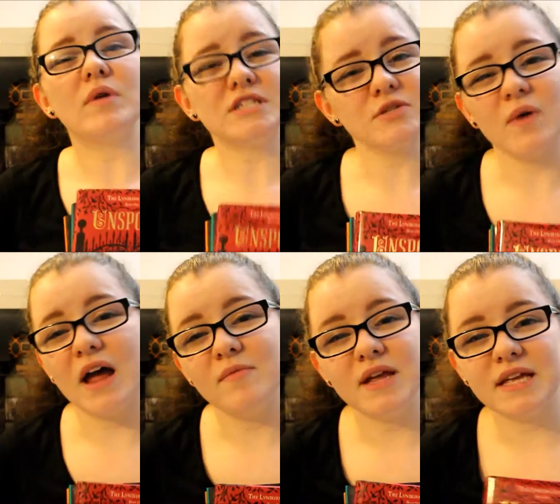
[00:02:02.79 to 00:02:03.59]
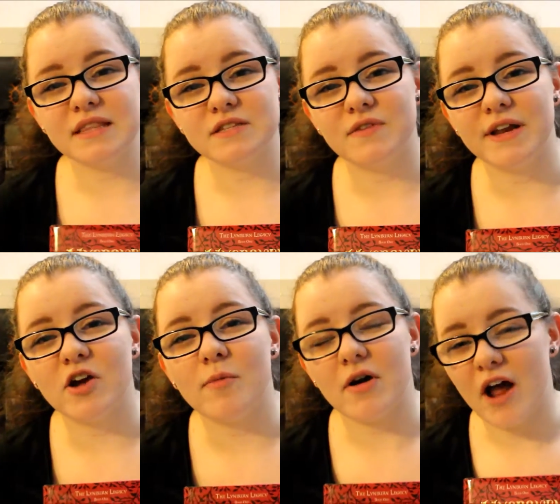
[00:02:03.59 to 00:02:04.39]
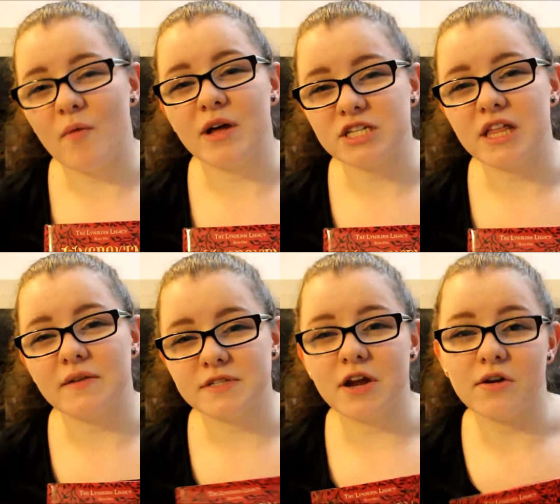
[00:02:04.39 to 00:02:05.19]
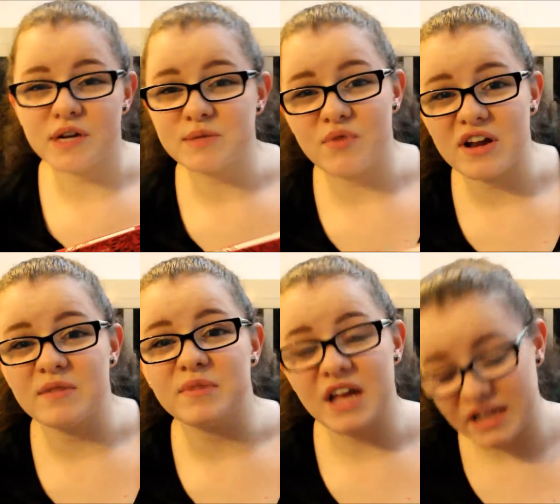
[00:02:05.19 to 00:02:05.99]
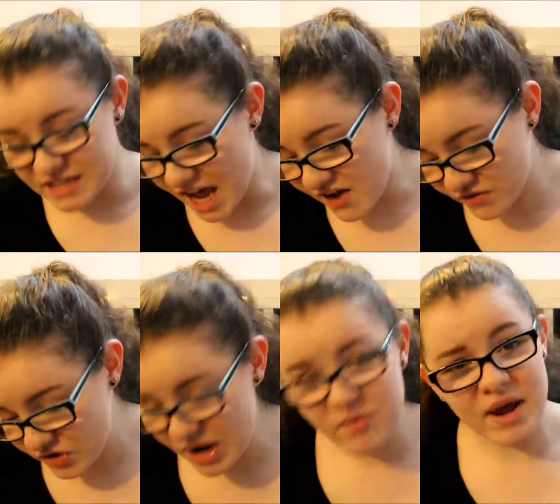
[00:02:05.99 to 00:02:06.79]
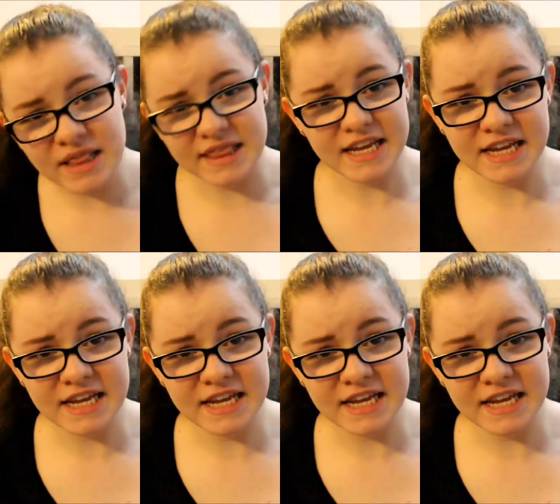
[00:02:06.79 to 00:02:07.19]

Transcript: Which is why I'm making this video about how much I love Rees Brennan, because after I read